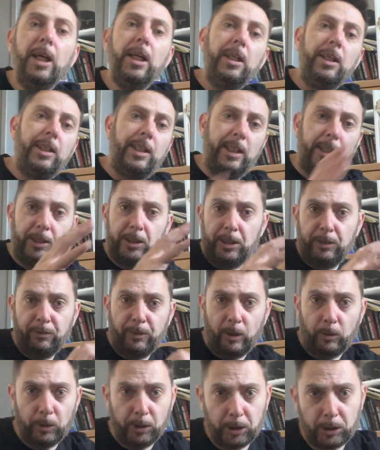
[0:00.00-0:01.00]
you can actually
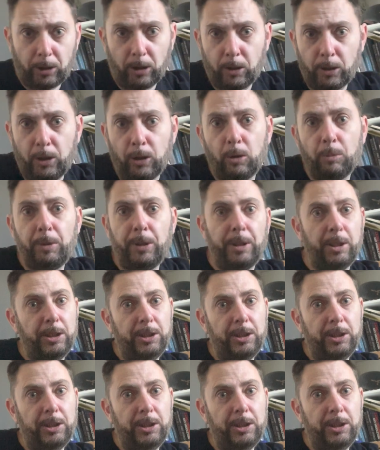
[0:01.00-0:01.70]
fold the stock up and it